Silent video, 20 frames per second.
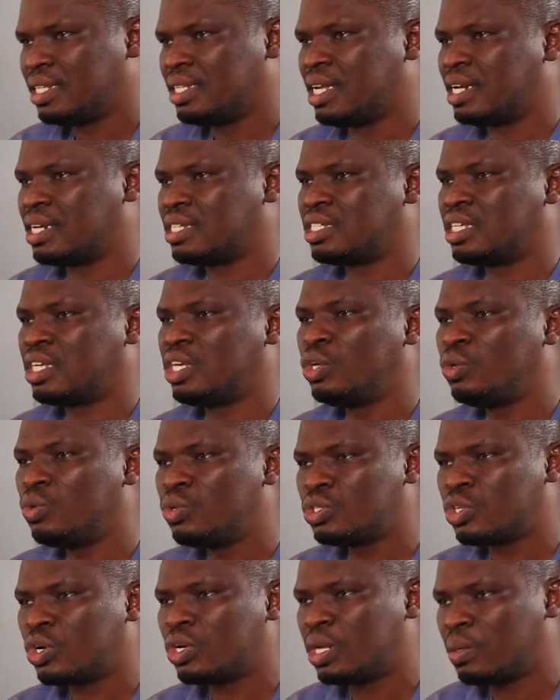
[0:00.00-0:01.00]
There is
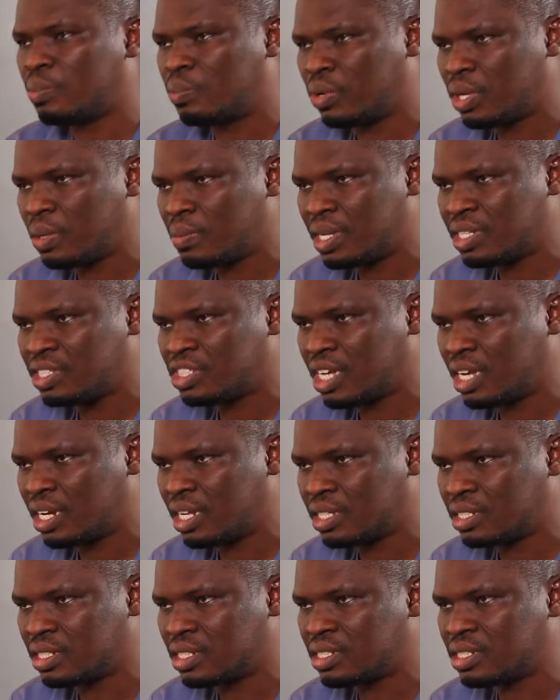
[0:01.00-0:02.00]
huge unemployment
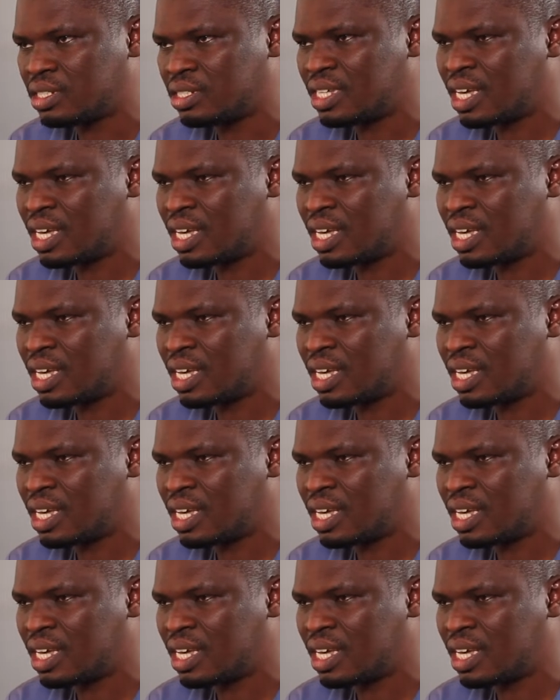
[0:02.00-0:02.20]
challenges.